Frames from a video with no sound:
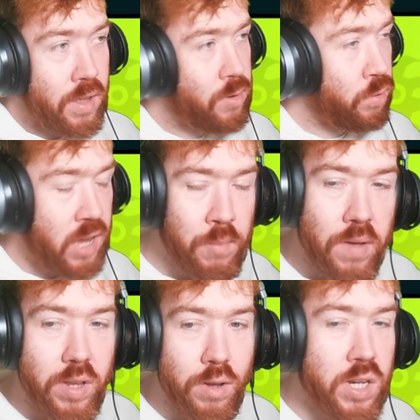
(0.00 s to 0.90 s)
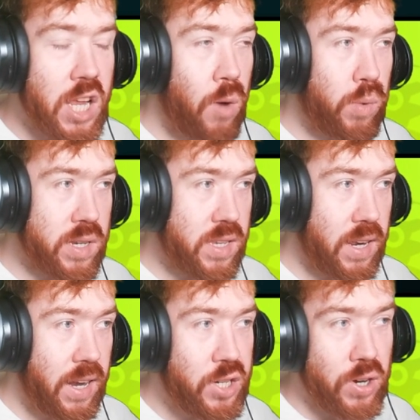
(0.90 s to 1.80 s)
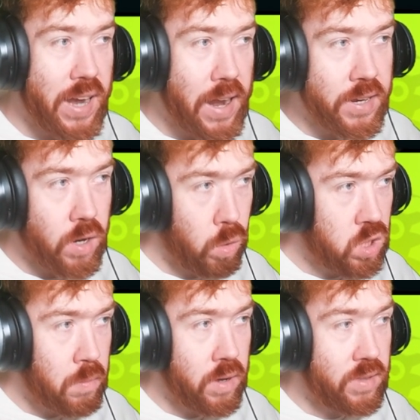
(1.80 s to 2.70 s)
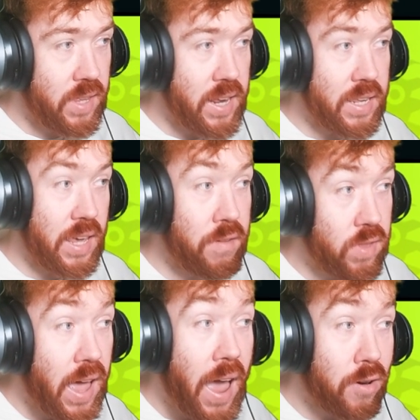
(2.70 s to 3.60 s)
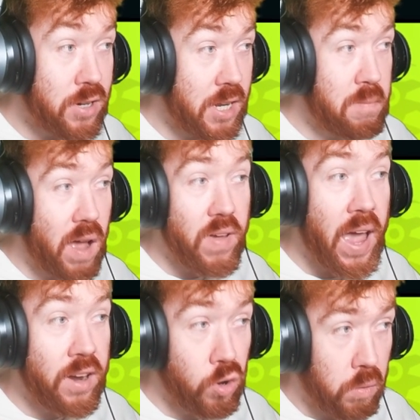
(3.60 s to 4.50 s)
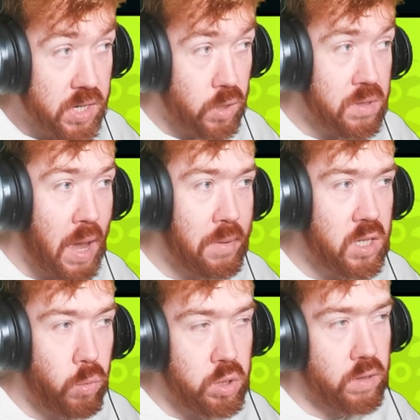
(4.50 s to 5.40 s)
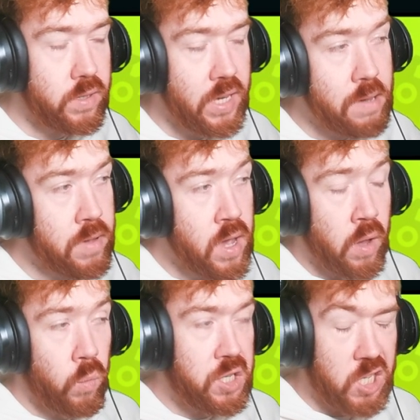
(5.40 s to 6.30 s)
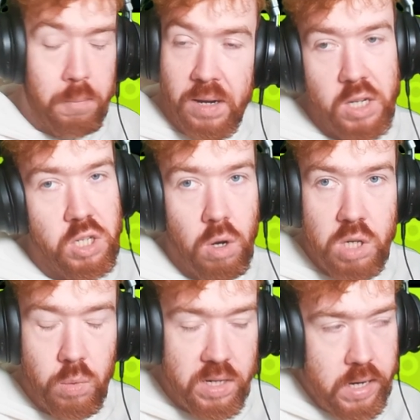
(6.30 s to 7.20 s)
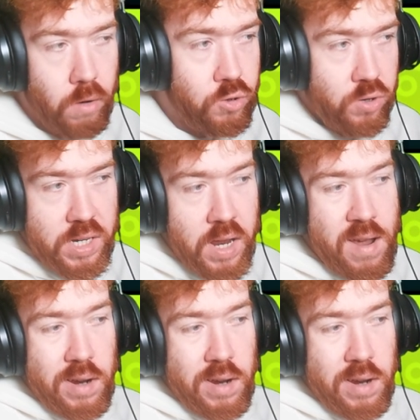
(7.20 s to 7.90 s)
The only time we ever used her was to literally land his ultimate to then give the accuracy buff and normal skill damage towards your team, which typically just goes towards Zeldris.